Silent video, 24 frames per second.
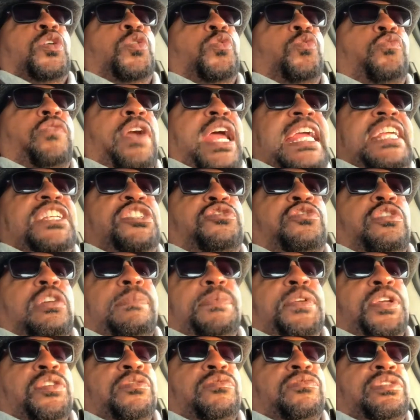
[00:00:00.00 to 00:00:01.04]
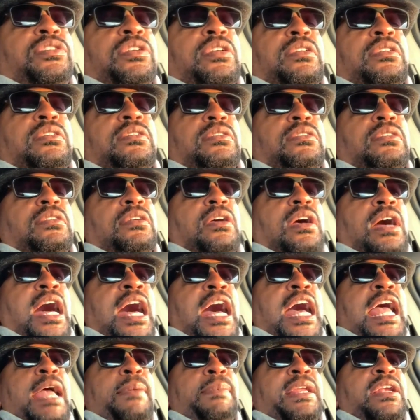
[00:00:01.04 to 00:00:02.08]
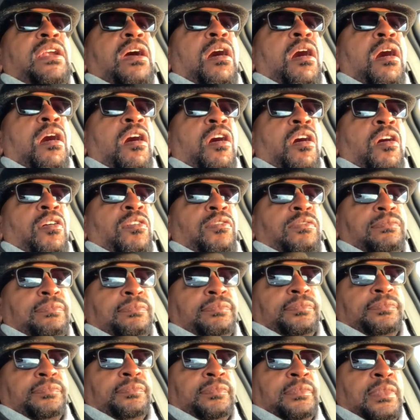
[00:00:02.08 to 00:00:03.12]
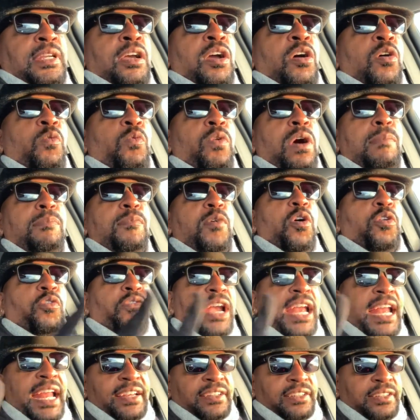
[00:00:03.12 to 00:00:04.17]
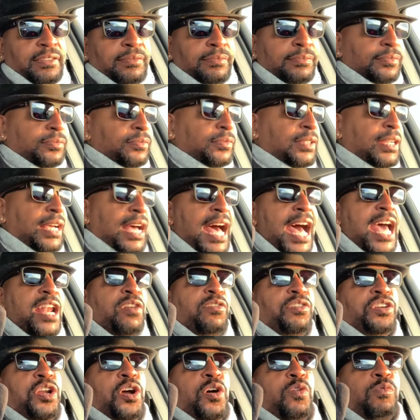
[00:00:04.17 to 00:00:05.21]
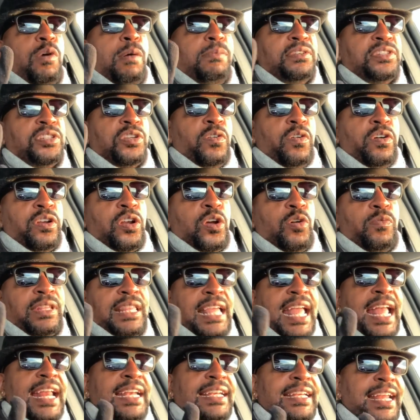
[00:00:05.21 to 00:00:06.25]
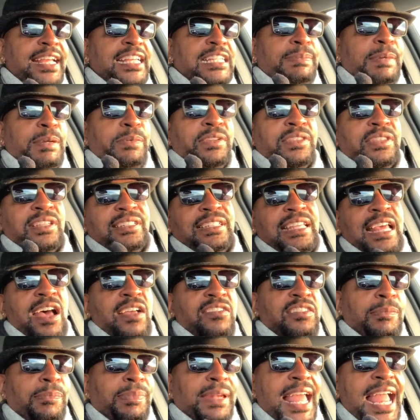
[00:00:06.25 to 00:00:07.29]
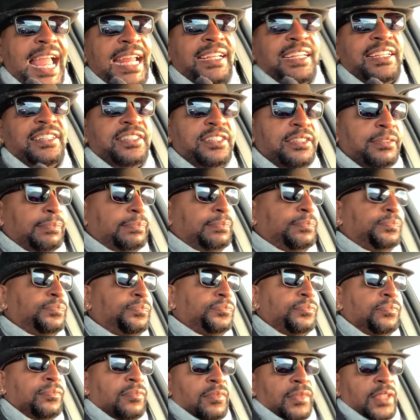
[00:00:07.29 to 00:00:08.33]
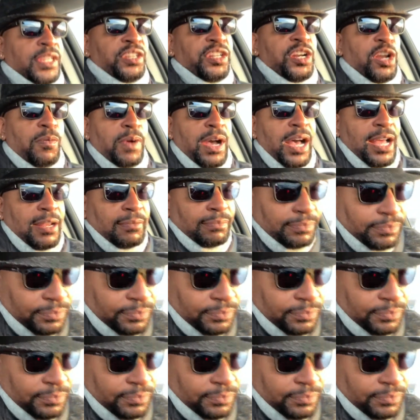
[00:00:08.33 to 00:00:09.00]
Great tribute. I am in awe. One more rant. I don't know what was going on with Nesby with the sounds of blackness. You know what?